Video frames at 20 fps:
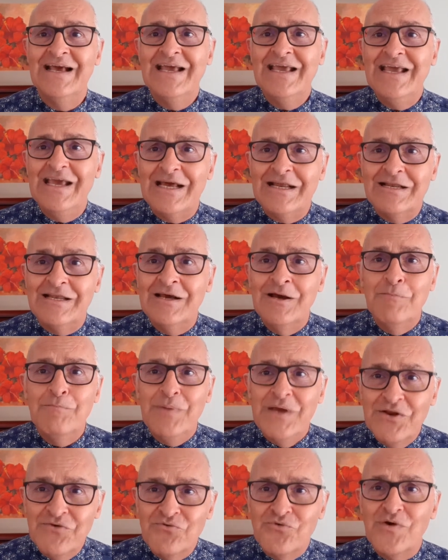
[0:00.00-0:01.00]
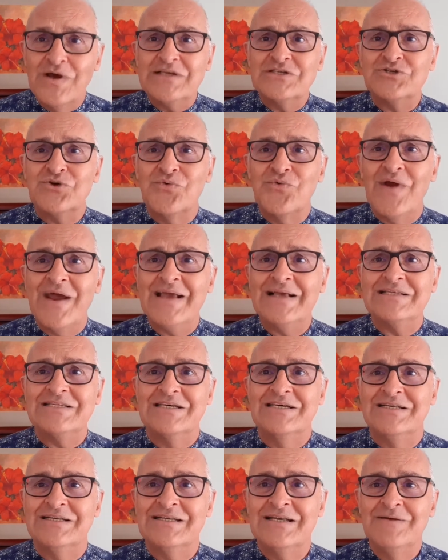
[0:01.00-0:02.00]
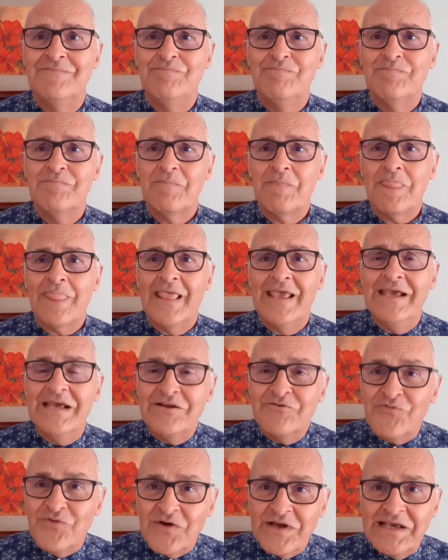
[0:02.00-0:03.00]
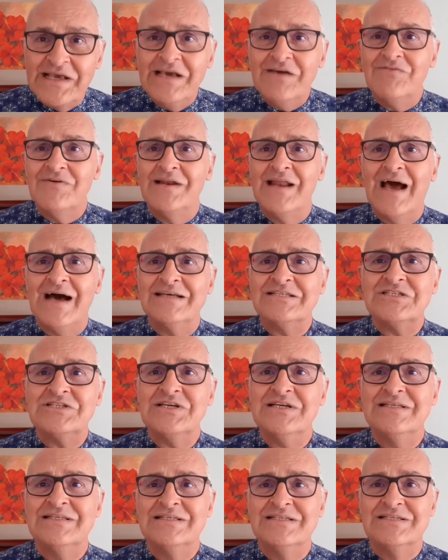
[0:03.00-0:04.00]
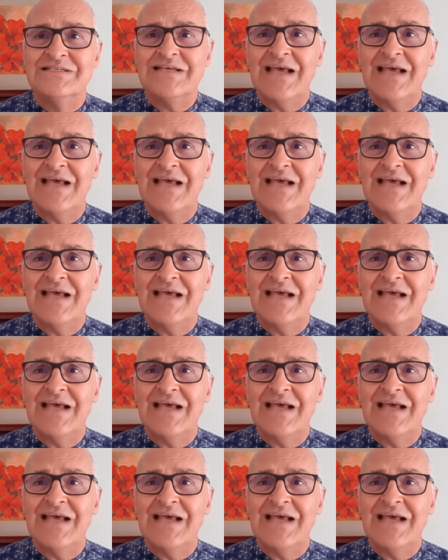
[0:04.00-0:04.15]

He had been resurrected. He had forgiven our sins,